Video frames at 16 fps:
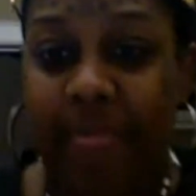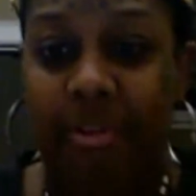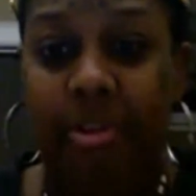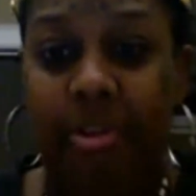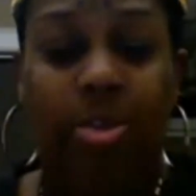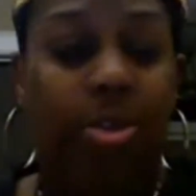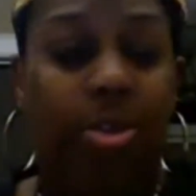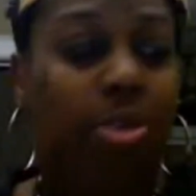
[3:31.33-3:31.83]
first.
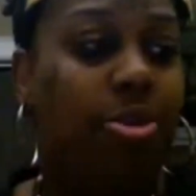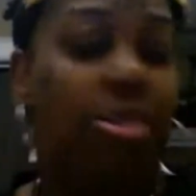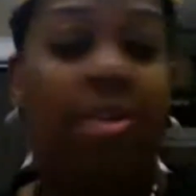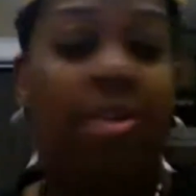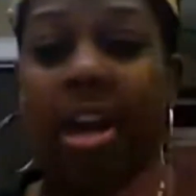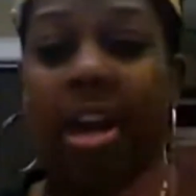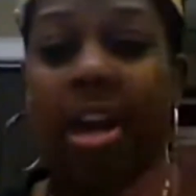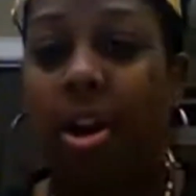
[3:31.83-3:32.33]
You
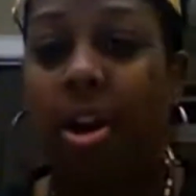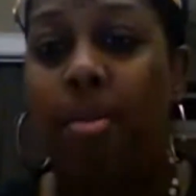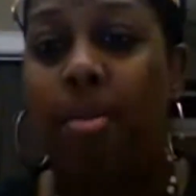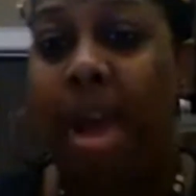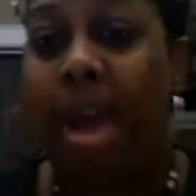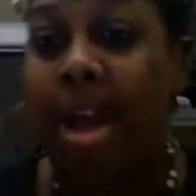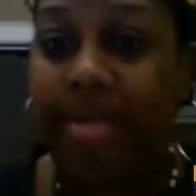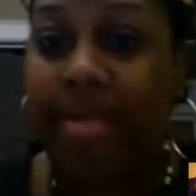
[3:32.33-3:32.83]
got to go
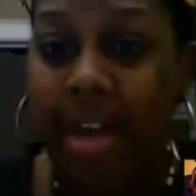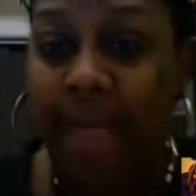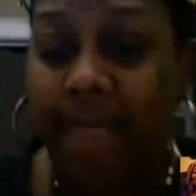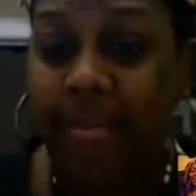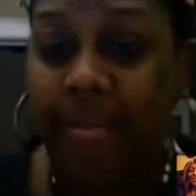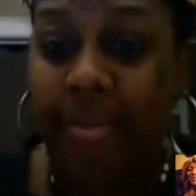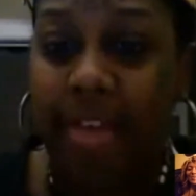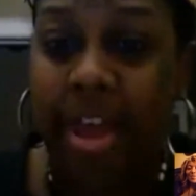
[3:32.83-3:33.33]
buy that for
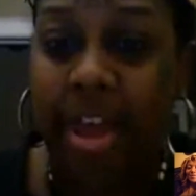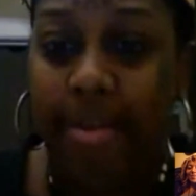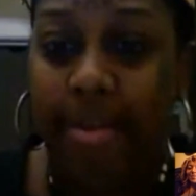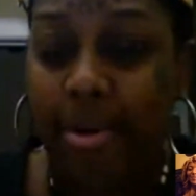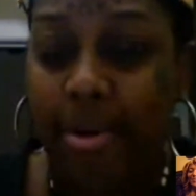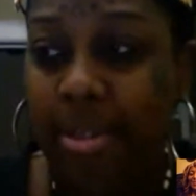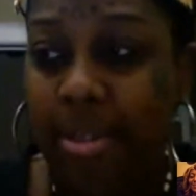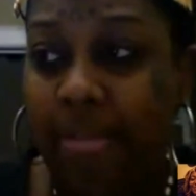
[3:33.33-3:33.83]
that
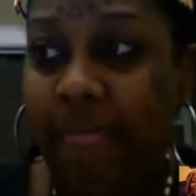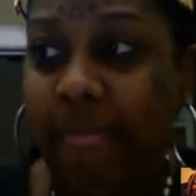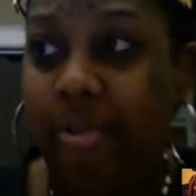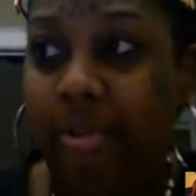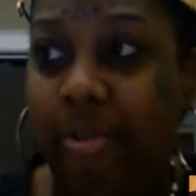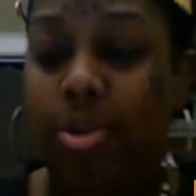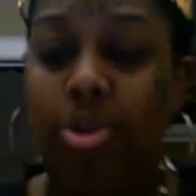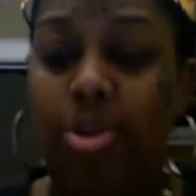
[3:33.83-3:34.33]
person
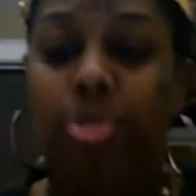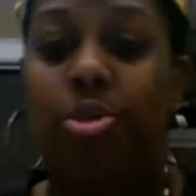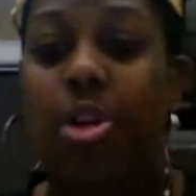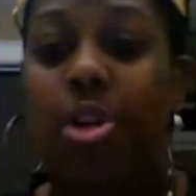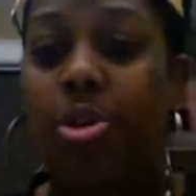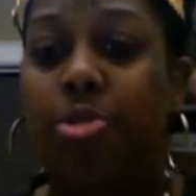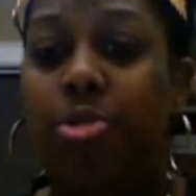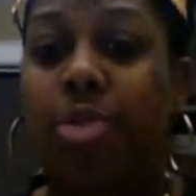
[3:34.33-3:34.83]
first. Or, you
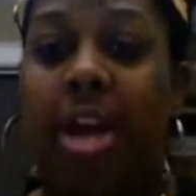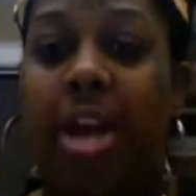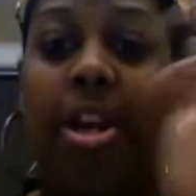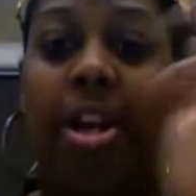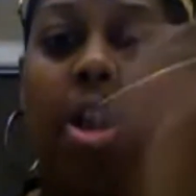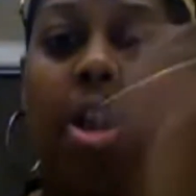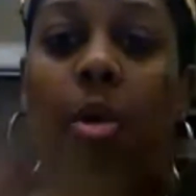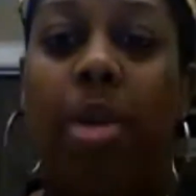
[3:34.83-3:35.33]
got to
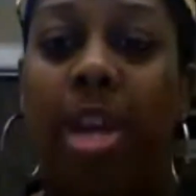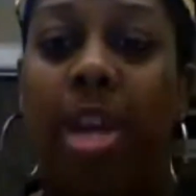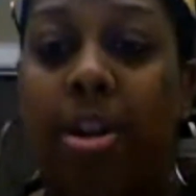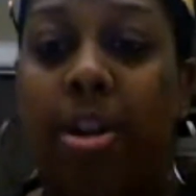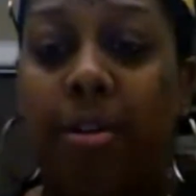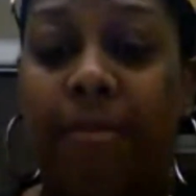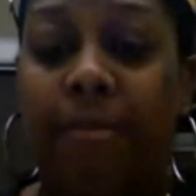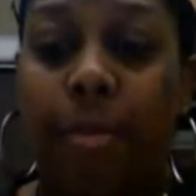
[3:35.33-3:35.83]
go here
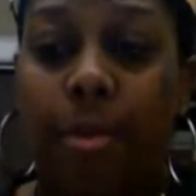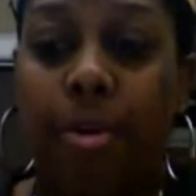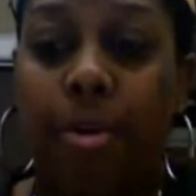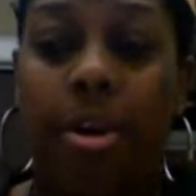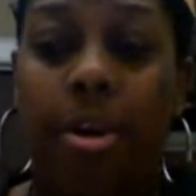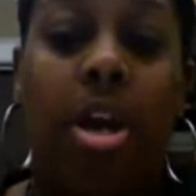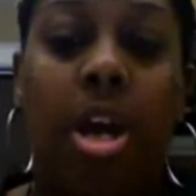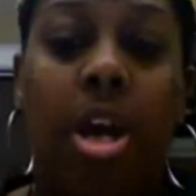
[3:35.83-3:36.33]
for
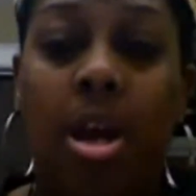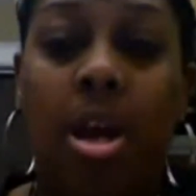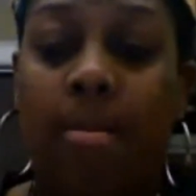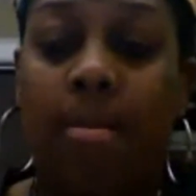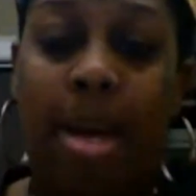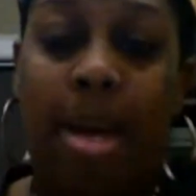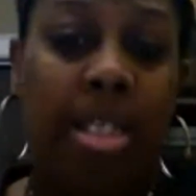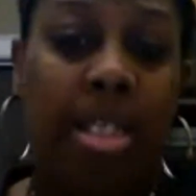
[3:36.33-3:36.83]

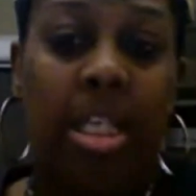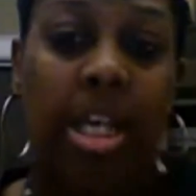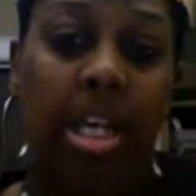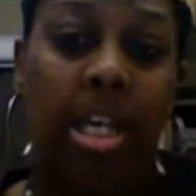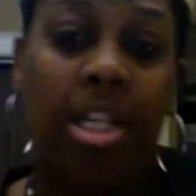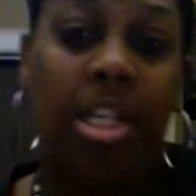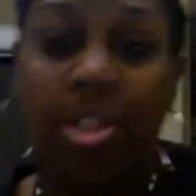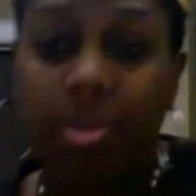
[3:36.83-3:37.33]
my son to
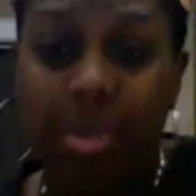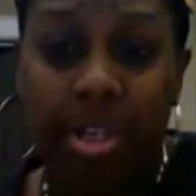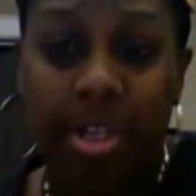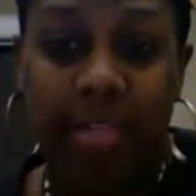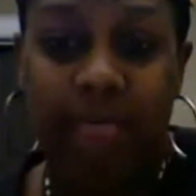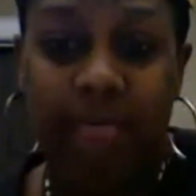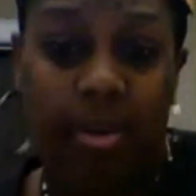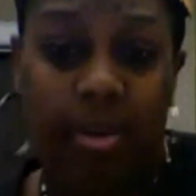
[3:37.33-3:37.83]
do this
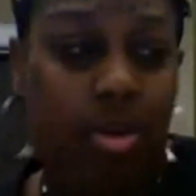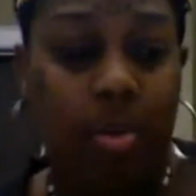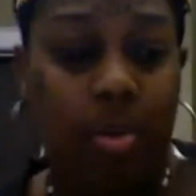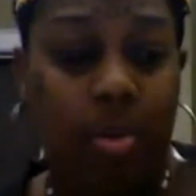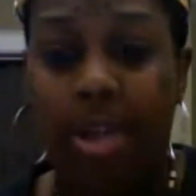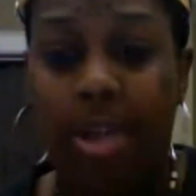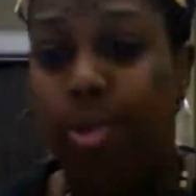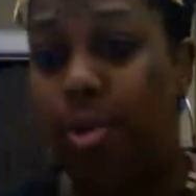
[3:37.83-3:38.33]
first, or my
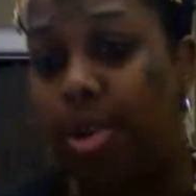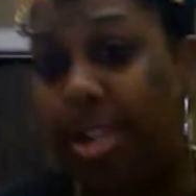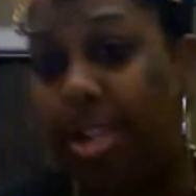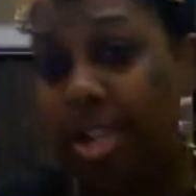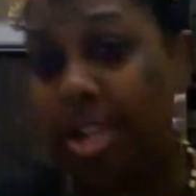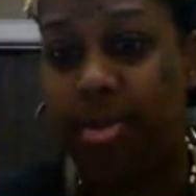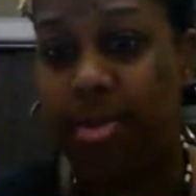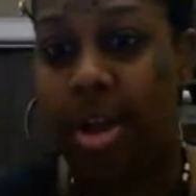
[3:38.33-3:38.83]
daughter to
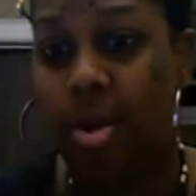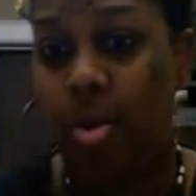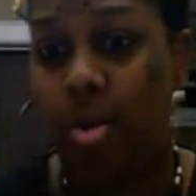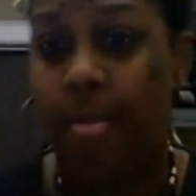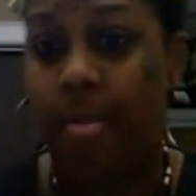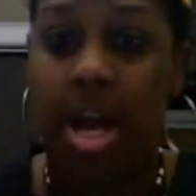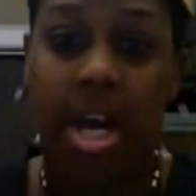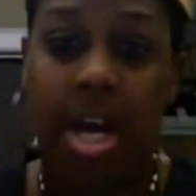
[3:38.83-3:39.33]
do that, or
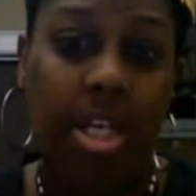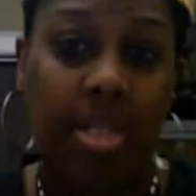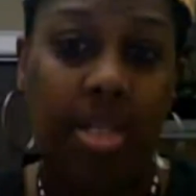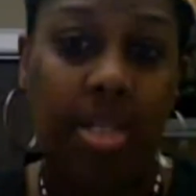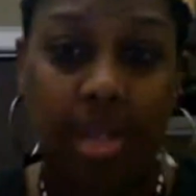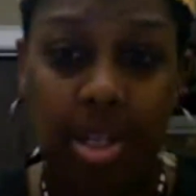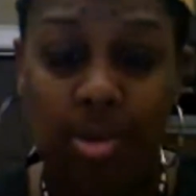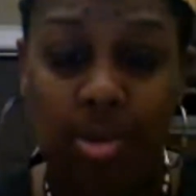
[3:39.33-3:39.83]
my husband
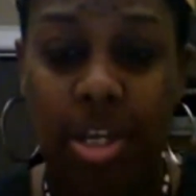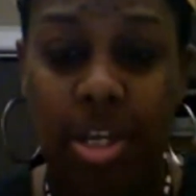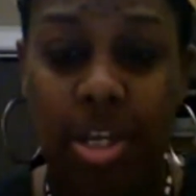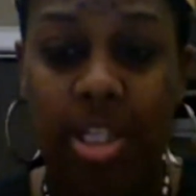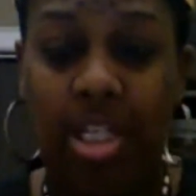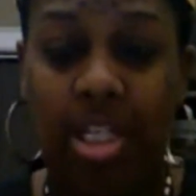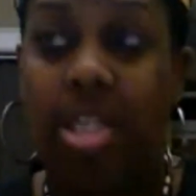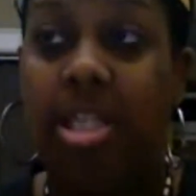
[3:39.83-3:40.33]
to do this.
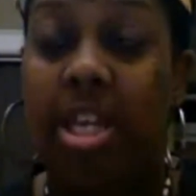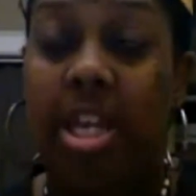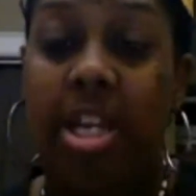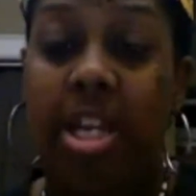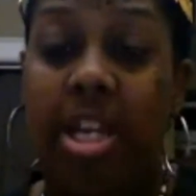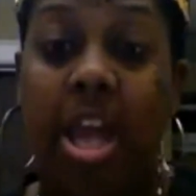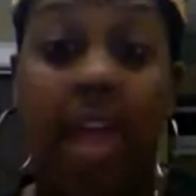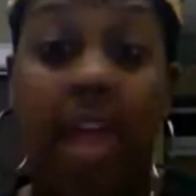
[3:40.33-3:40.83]
And then
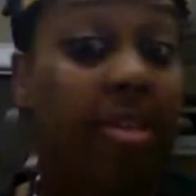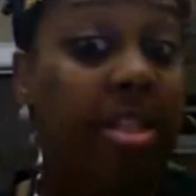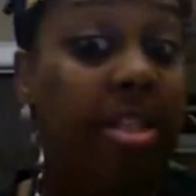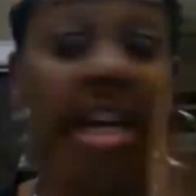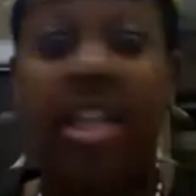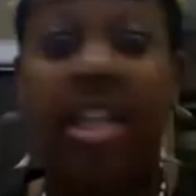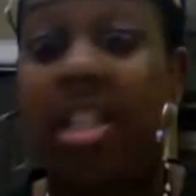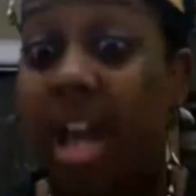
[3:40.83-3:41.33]
everything
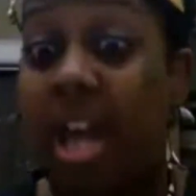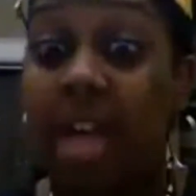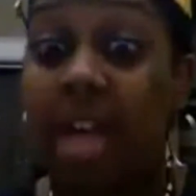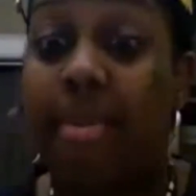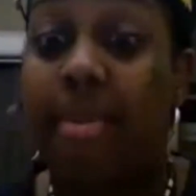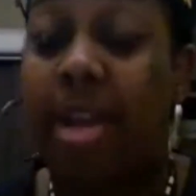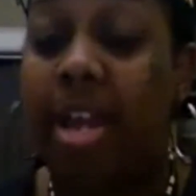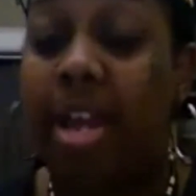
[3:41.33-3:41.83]
that I had
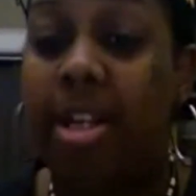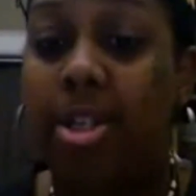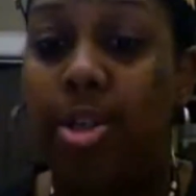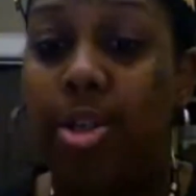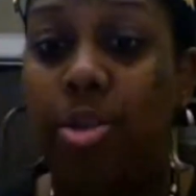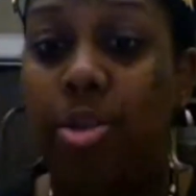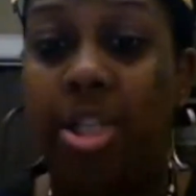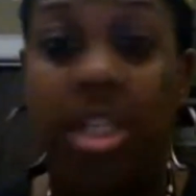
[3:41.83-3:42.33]
planned to do
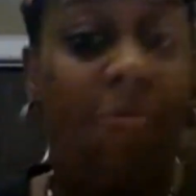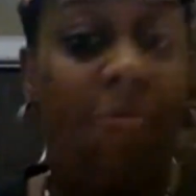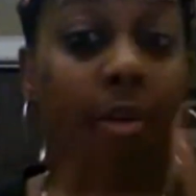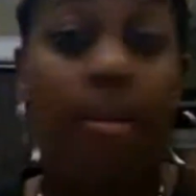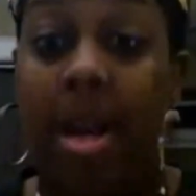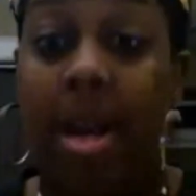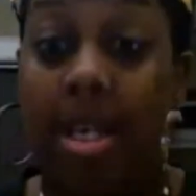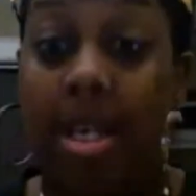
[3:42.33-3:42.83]
just for
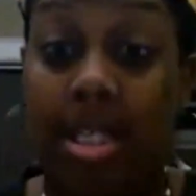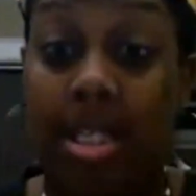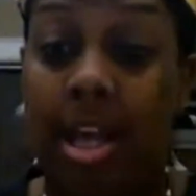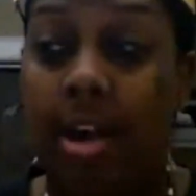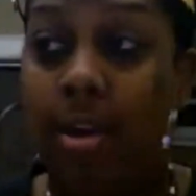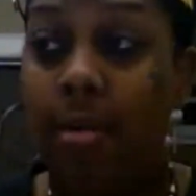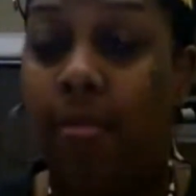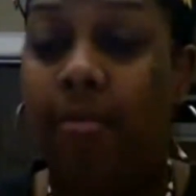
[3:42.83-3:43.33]

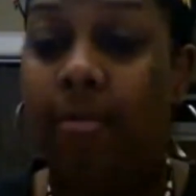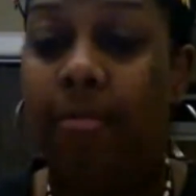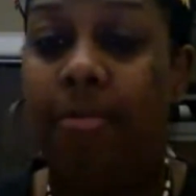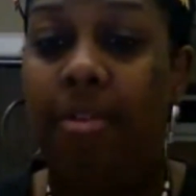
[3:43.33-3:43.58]
myself